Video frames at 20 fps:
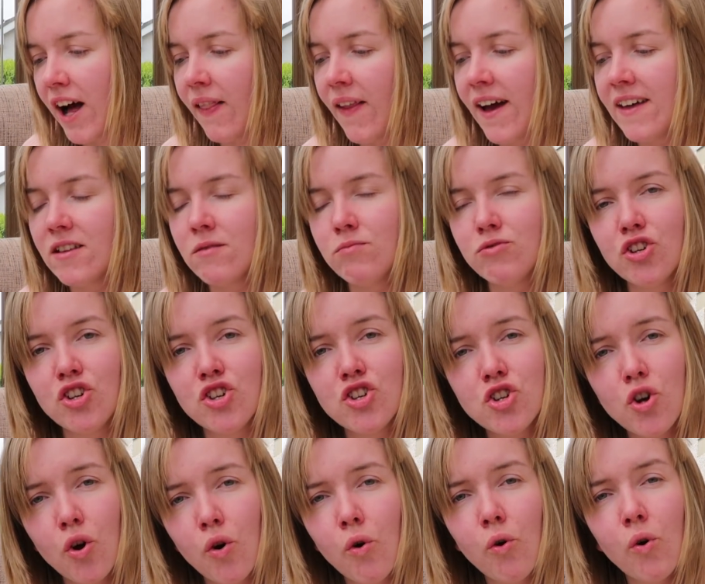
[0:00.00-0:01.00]
I like them to
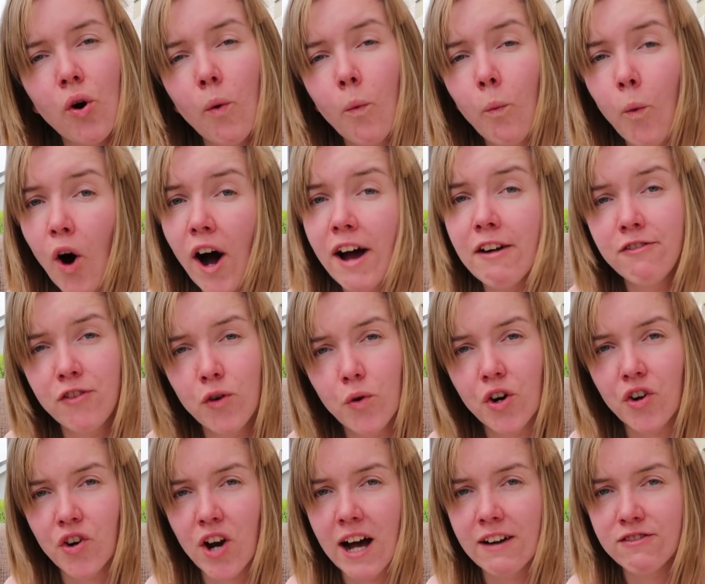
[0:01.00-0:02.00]
show what I
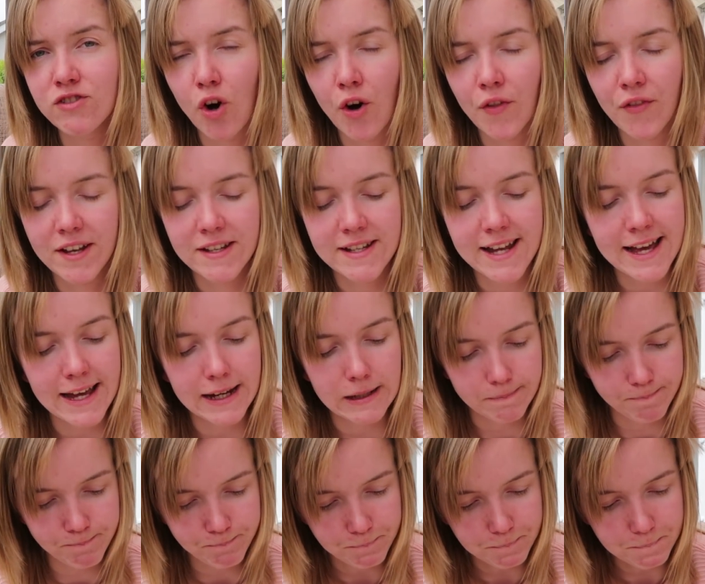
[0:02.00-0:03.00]
photographed on the
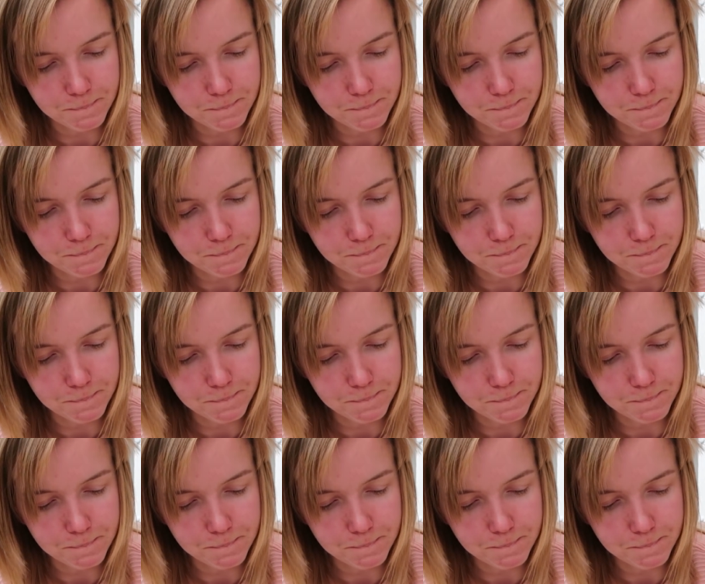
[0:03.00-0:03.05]
day.